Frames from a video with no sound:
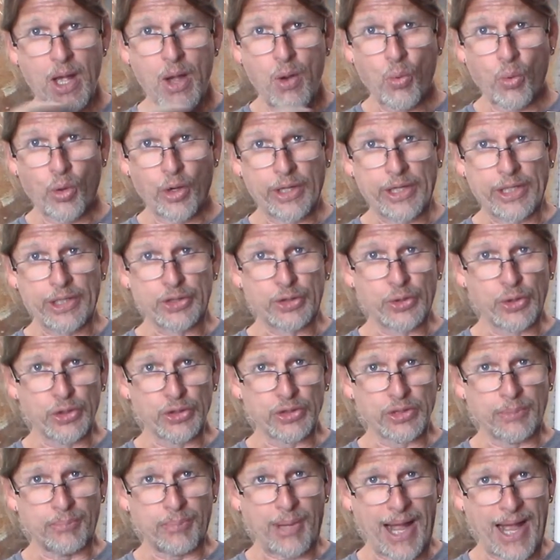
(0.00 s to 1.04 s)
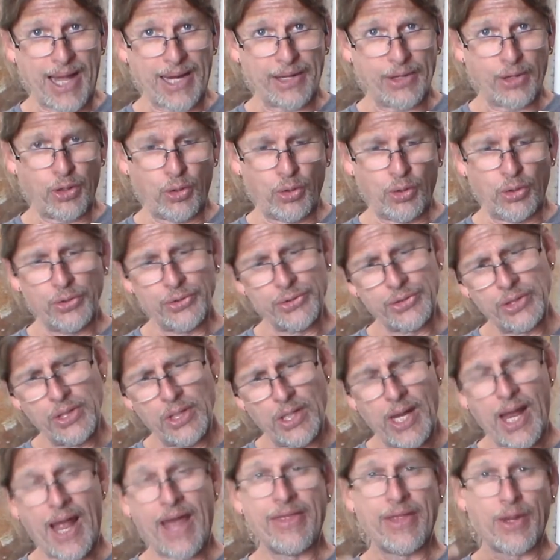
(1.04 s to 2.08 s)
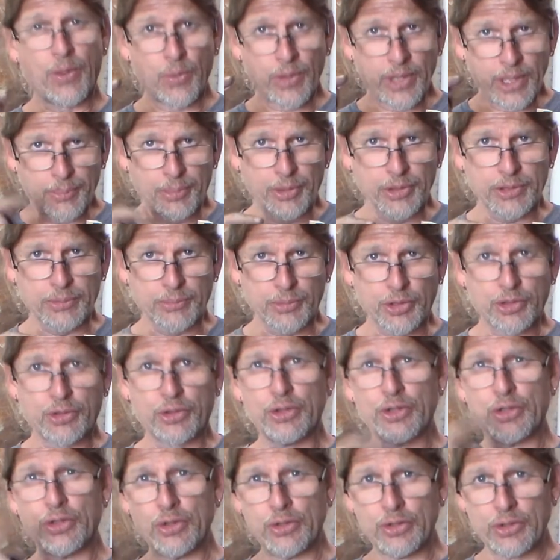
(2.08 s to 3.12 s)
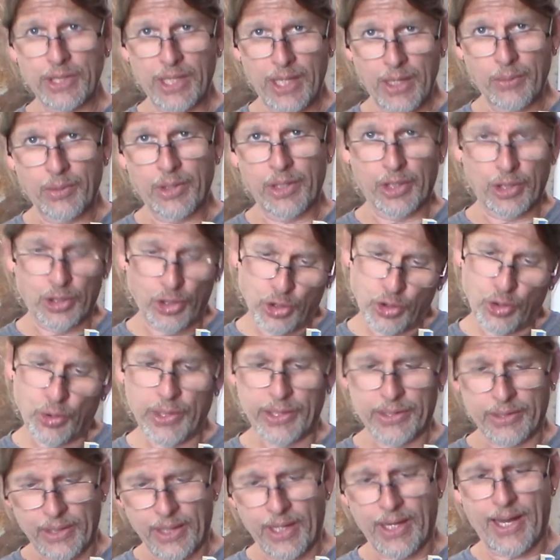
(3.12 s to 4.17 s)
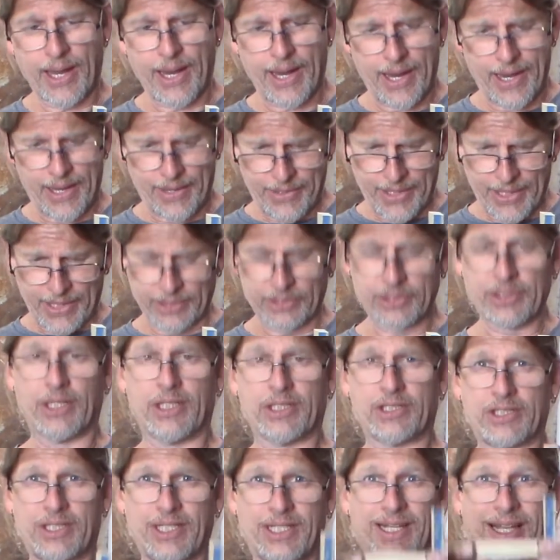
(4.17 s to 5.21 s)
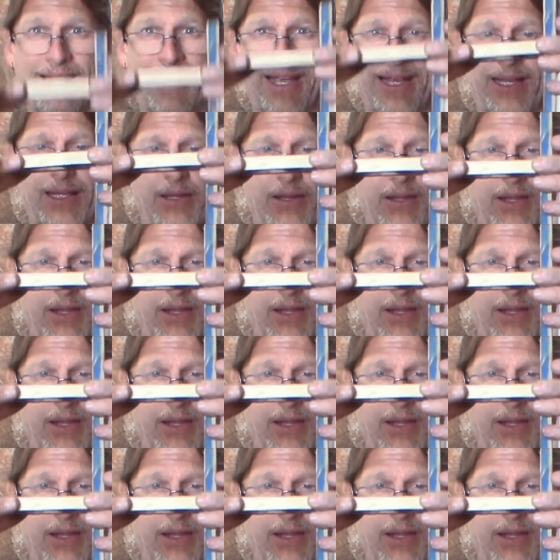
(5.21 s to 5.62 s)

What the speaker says: We're going to drill some pilot holes, and then we're going to put some screws, and we're going to glue it, and then it's going to sit like